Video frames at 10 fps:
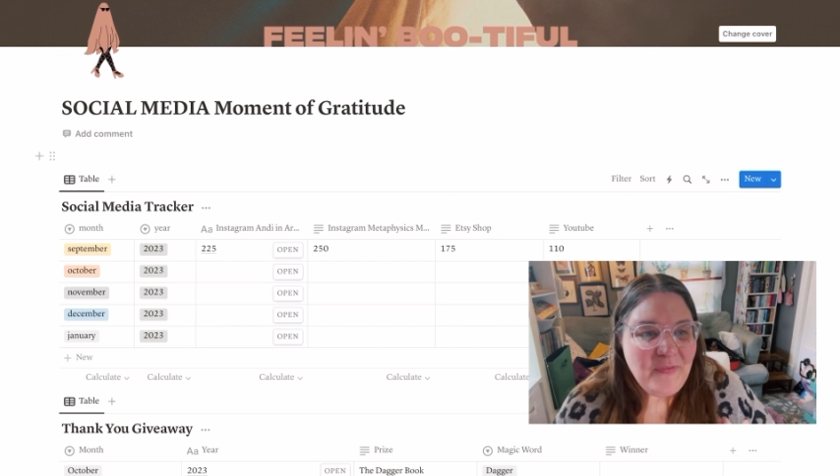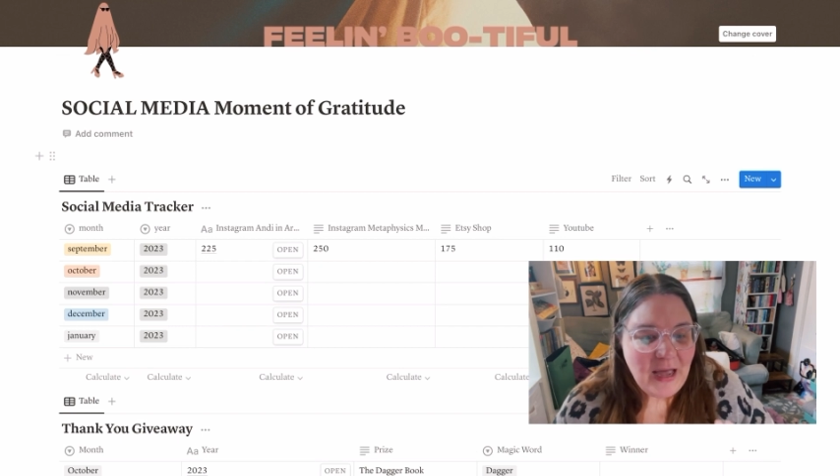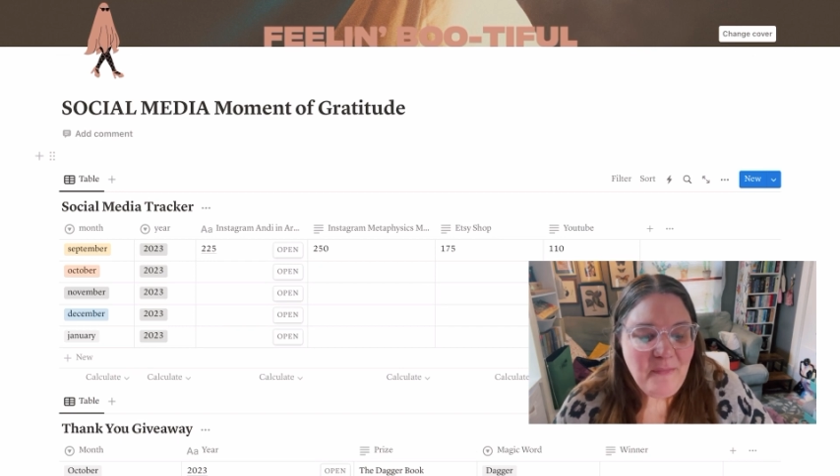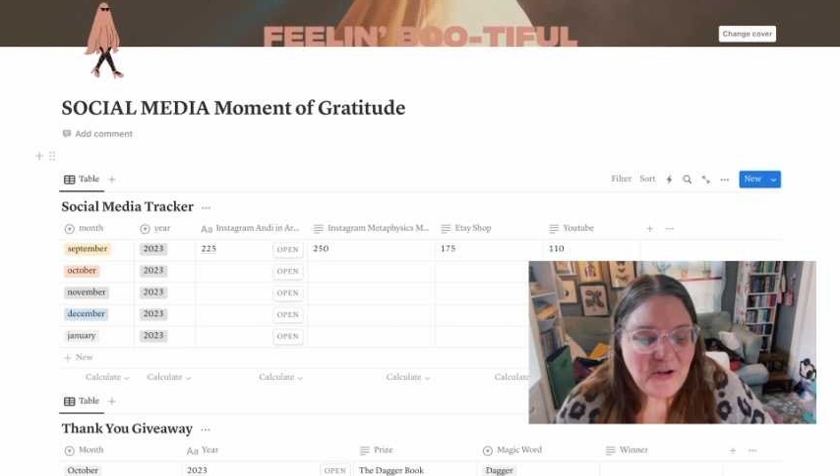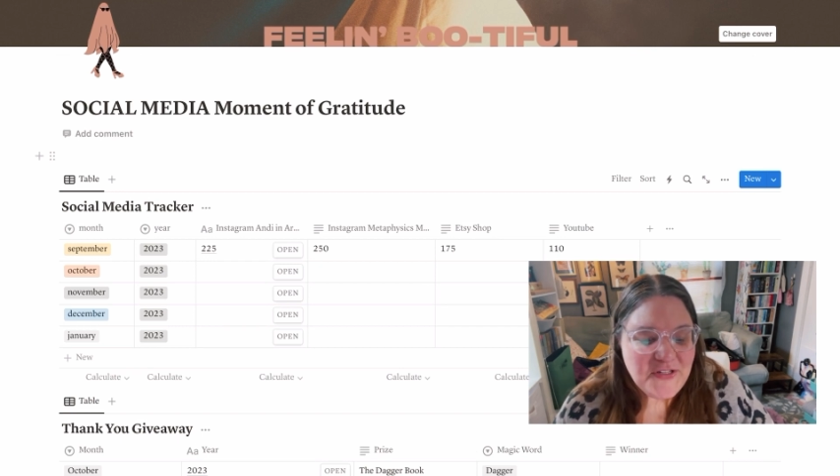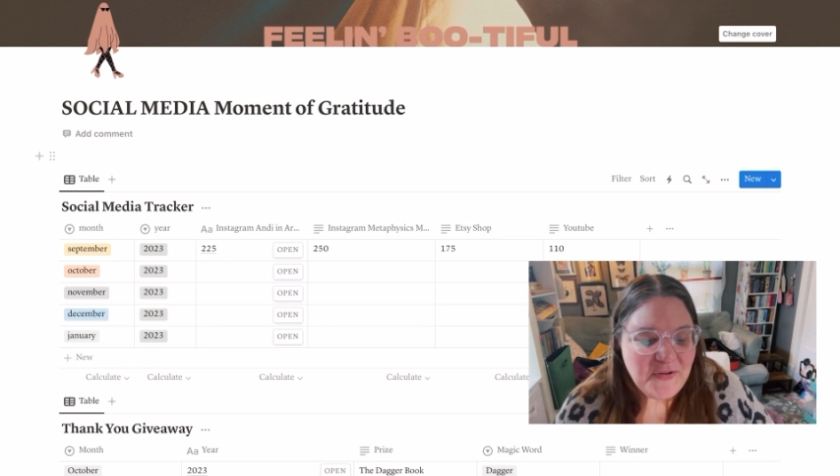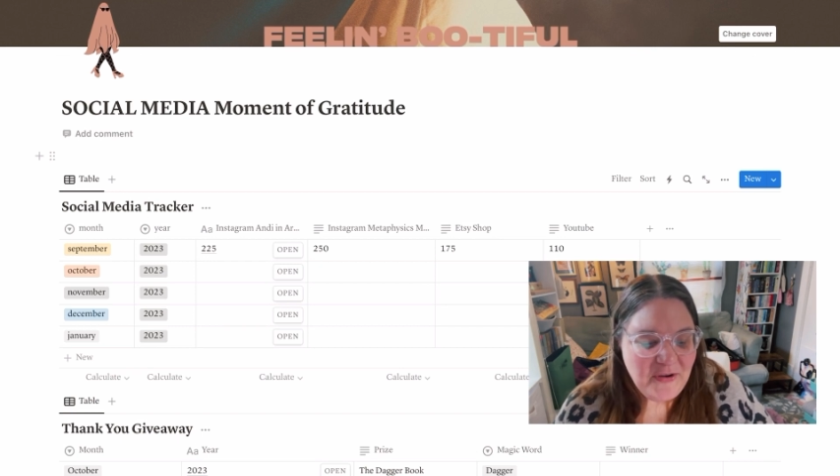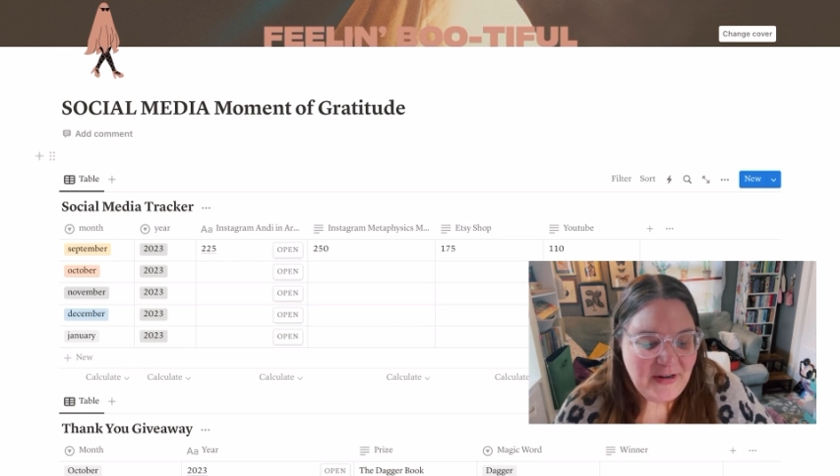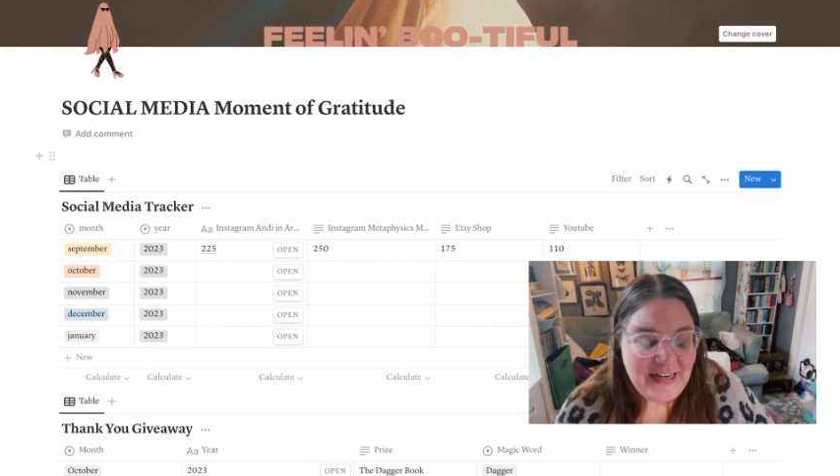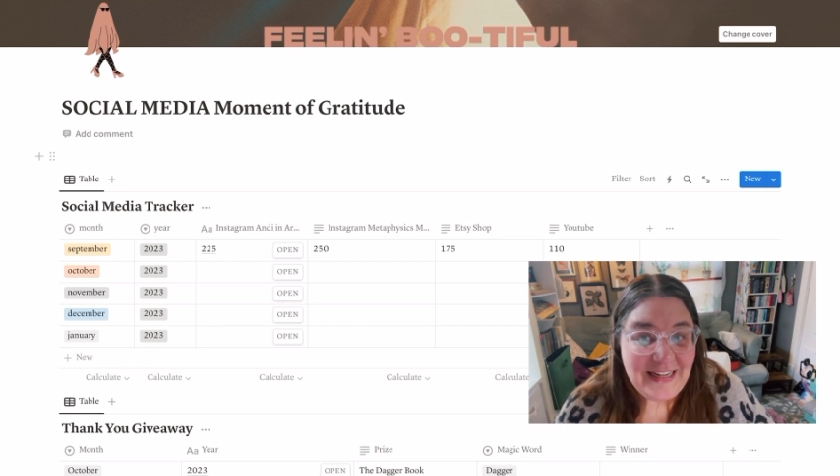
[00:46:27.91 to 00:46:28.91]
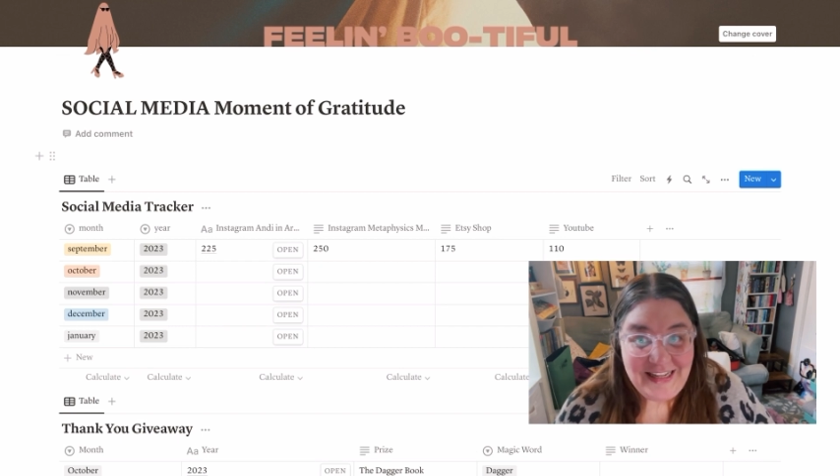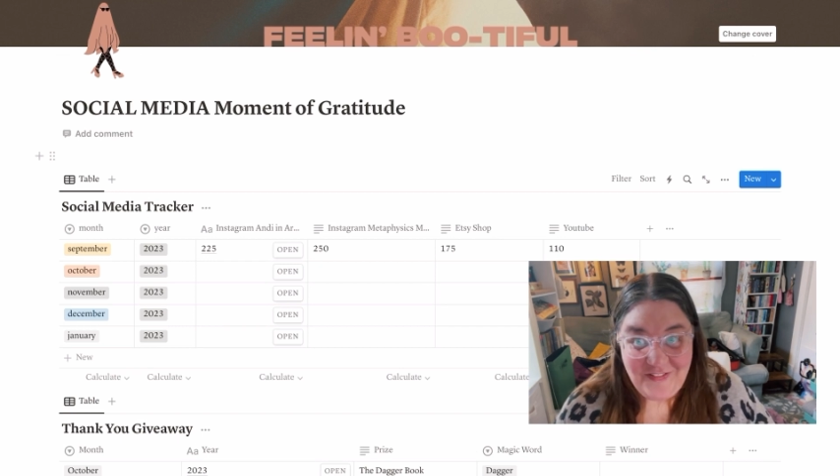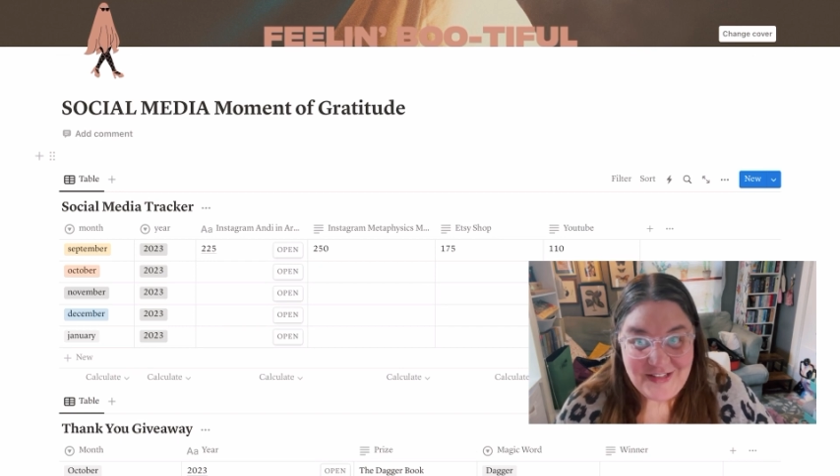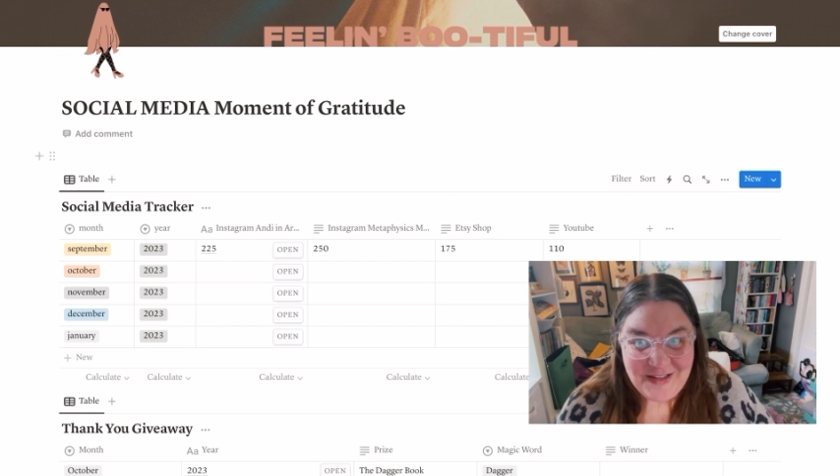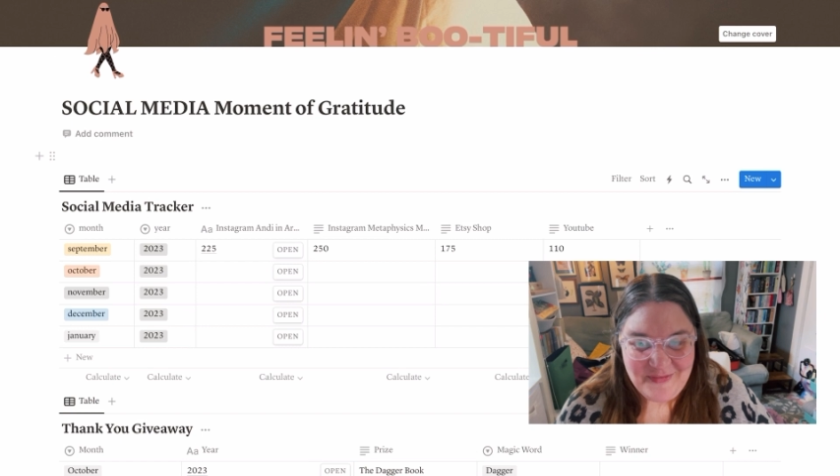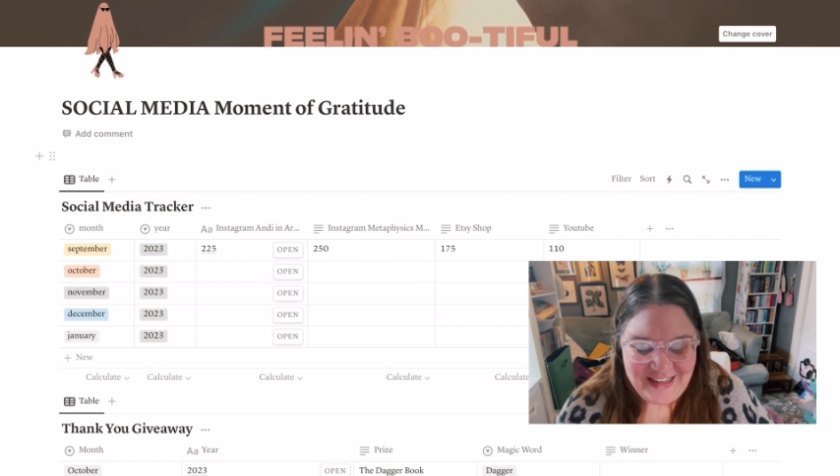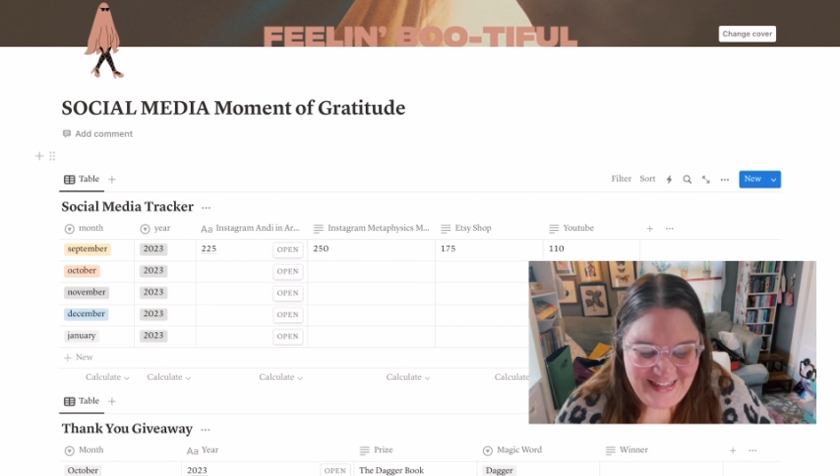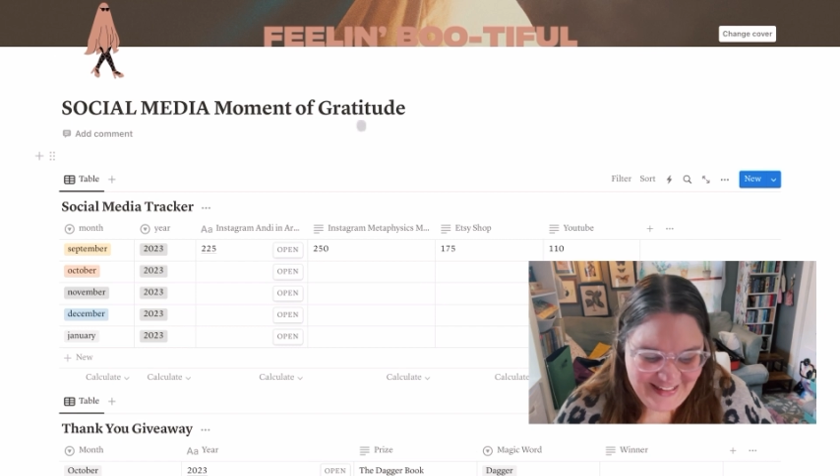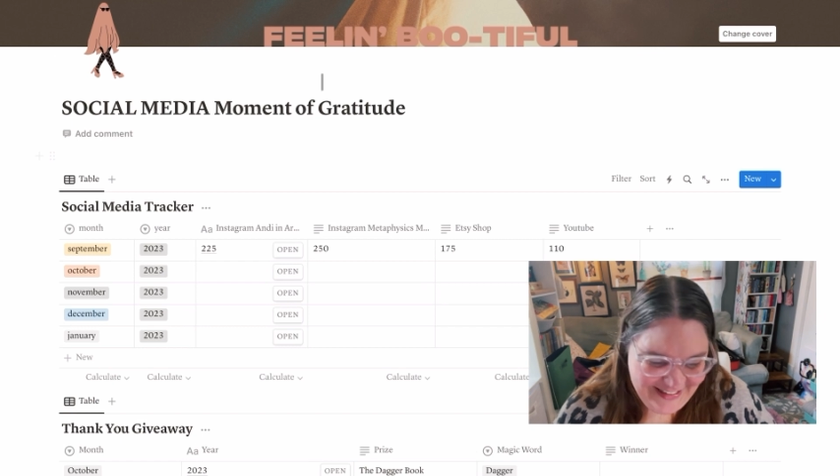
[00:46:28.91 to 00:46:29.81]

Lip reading: I'm also going to give you something.